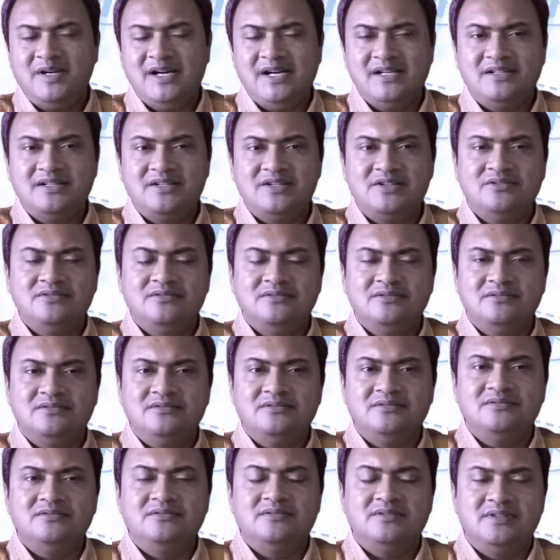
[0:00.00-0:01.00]
to
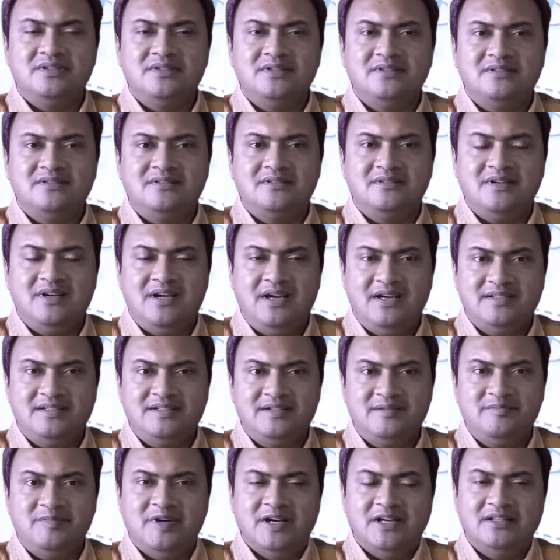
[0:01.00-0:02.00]

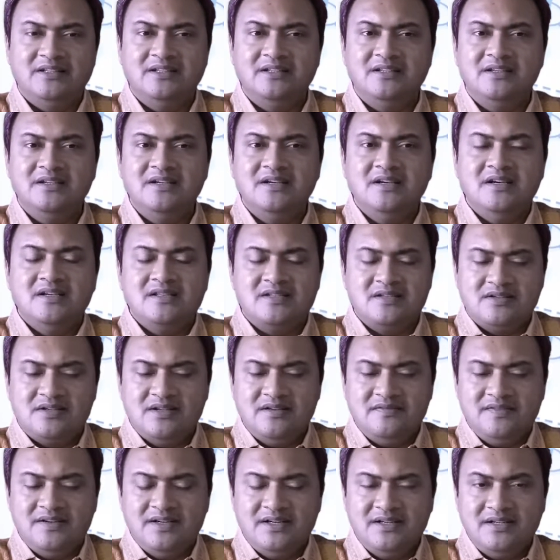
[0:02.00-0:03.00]
Hyderabad. So
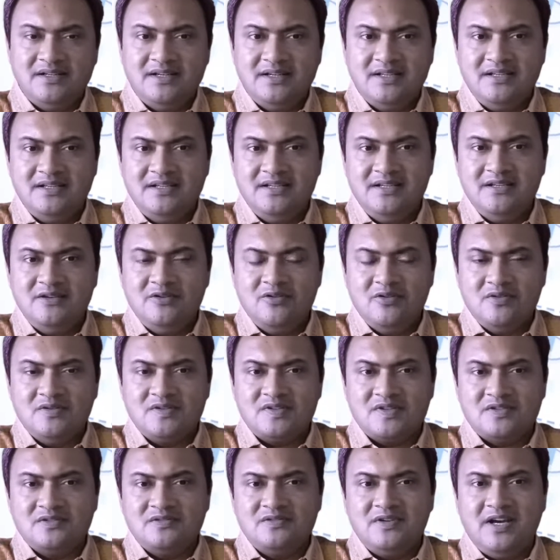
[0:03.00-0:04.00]
definitely he
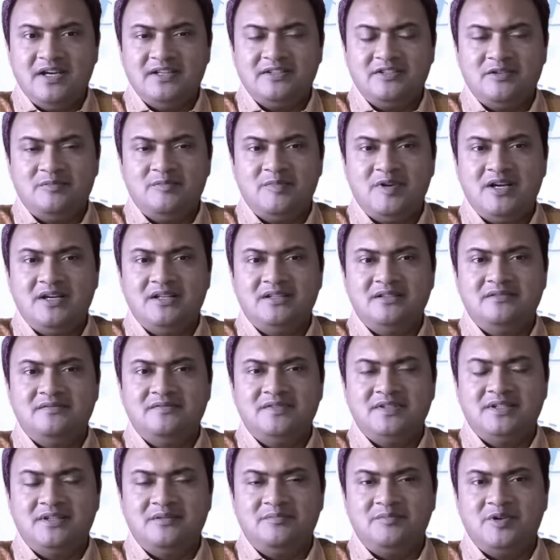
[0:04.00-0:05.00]
goes to Hyderabad
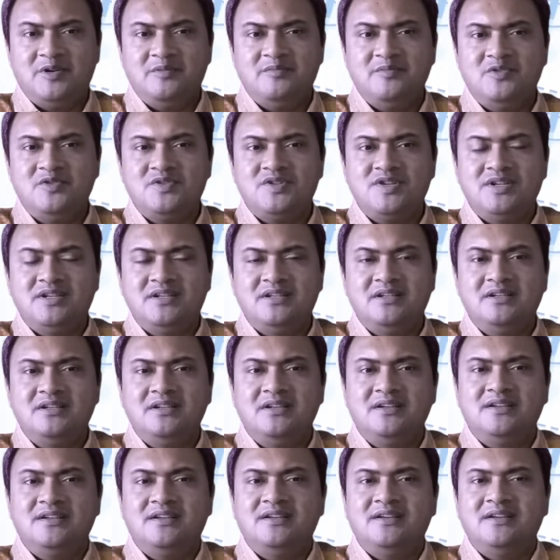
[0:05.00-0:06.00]
with a promotion,
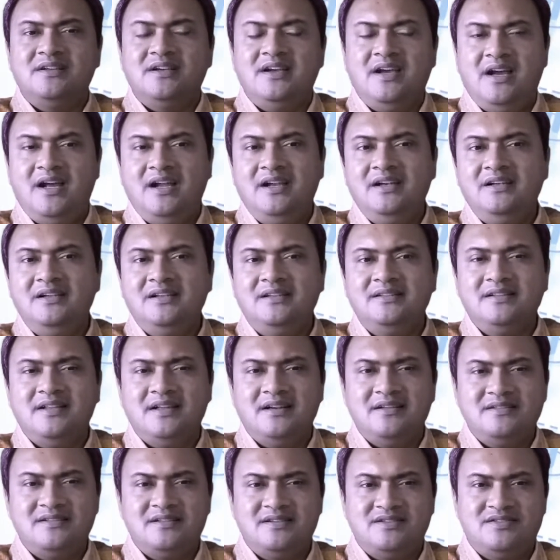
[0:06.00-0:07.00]
and
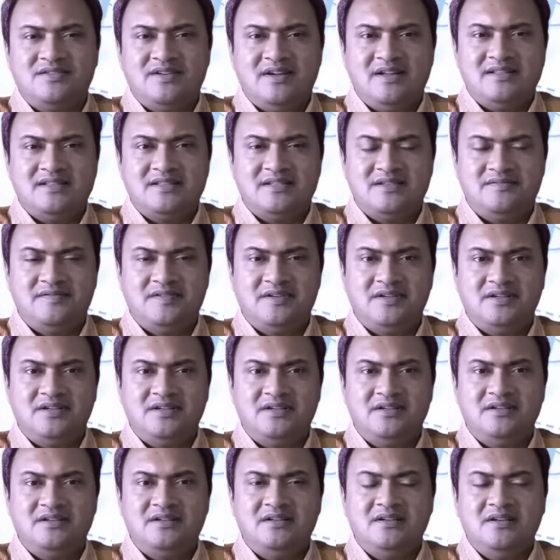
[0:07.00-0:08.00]
there is a transfer.
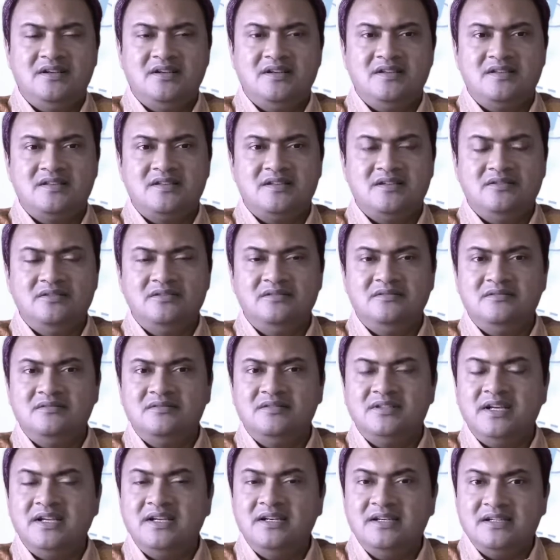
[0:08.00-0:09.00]
So
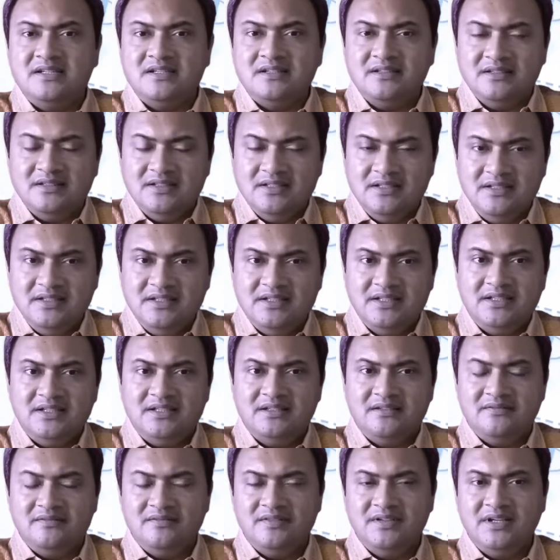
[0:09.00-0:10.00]

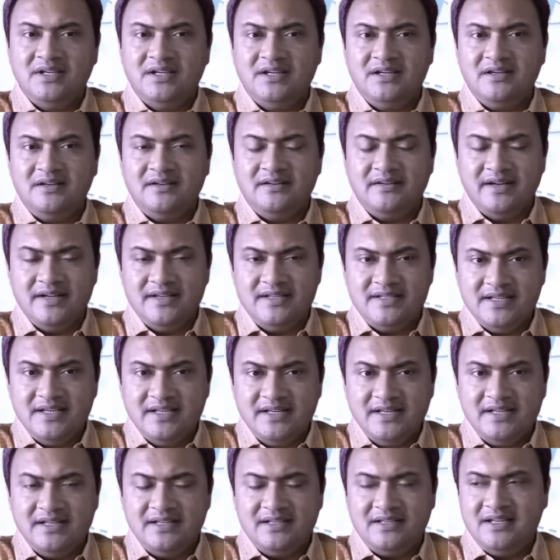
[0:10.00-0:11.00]
internally we are
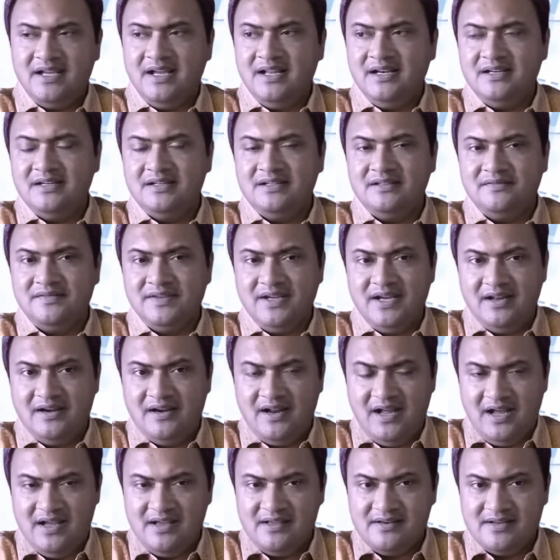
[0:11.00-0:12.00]
retaining talent, we are
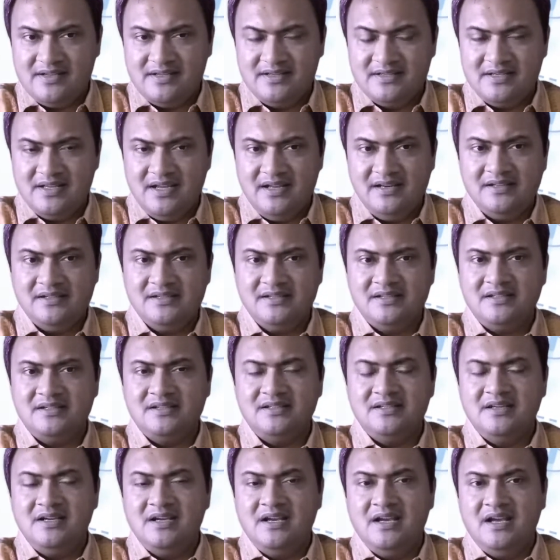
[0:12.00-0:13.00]
hiring talent,
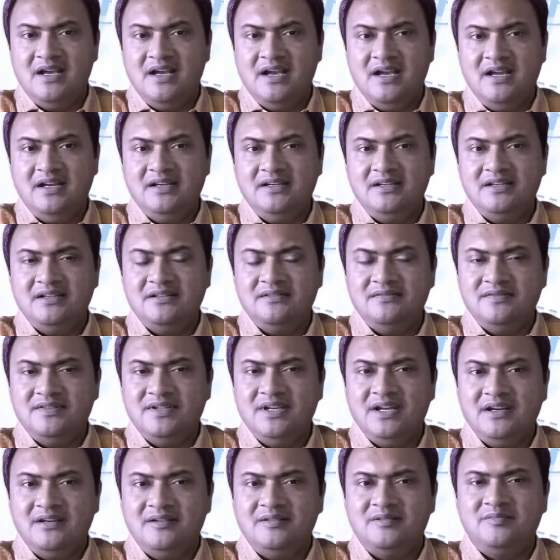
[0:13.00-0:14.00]
and
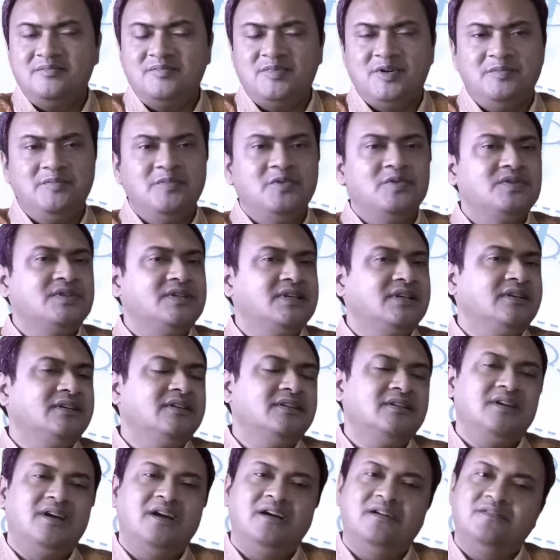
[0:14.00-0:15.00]
we are promoting
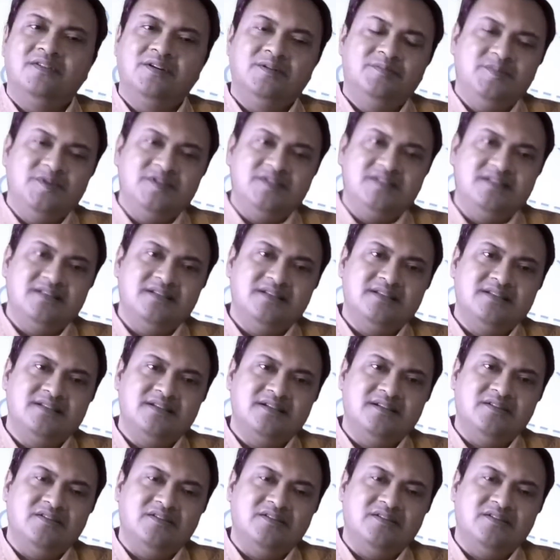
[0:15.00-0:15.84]
our business.